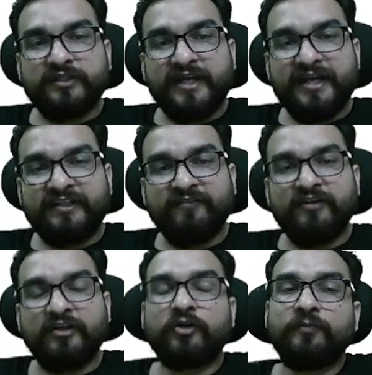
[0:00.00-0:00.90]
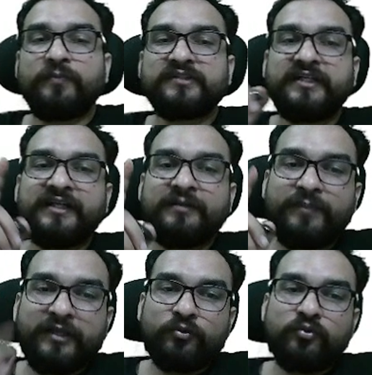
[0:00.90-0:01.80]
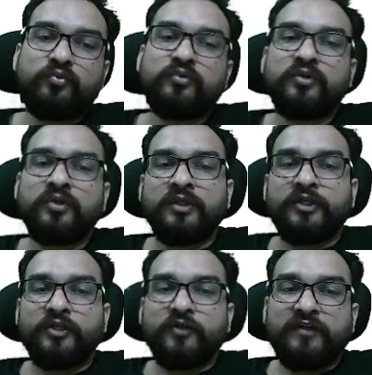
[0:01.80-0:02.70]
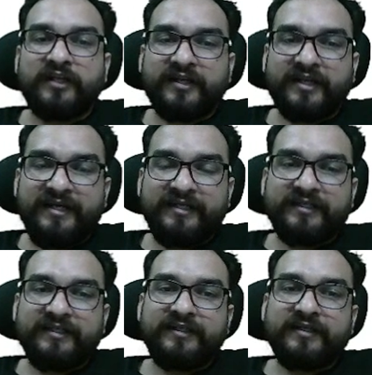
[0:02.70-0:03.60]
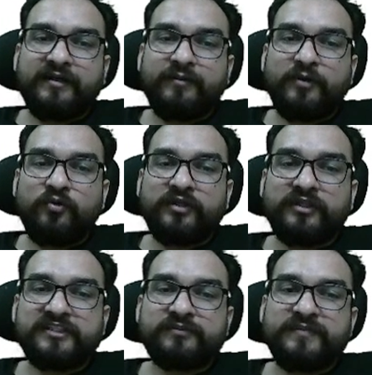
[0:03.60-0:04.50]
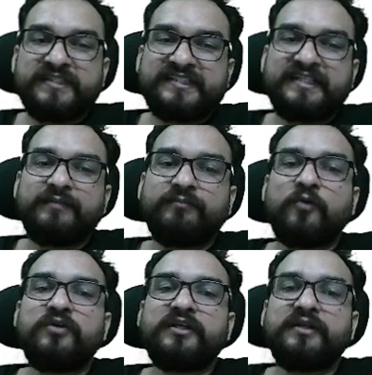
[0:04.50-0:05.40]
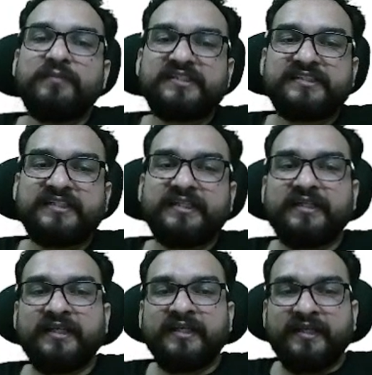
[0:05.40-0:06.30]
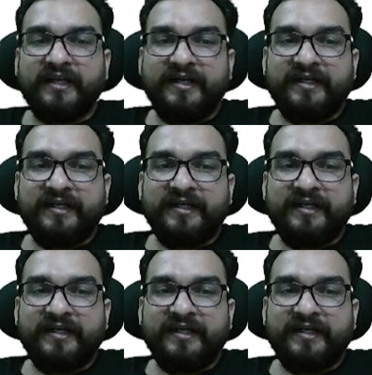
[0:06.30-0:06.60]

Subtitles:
the active volcano present in Peru, you will write about this Misti, Mountain Misti, right?